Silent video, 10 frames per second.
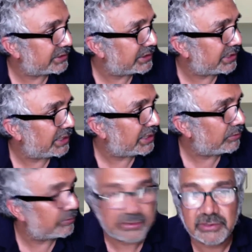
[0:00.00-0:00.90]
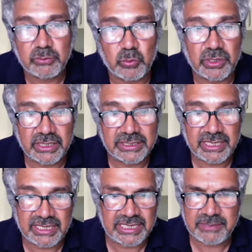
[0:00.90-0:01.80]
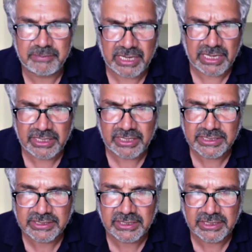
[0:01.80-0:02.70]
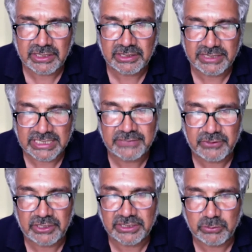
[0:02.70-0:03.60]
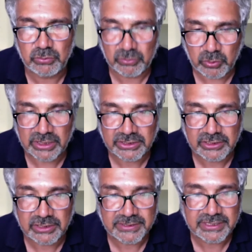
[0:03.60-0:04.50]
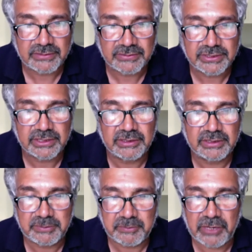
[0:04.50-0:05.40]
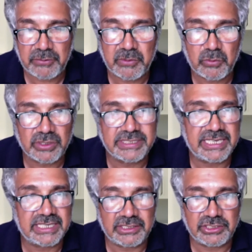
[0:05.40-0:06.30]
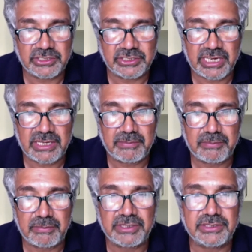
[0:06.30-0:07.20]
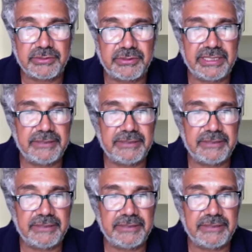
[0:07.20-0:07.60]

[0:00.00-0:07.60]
uh, work that he he's uh, identified and worked on himself. So bear with me one second. I'll just share my screen.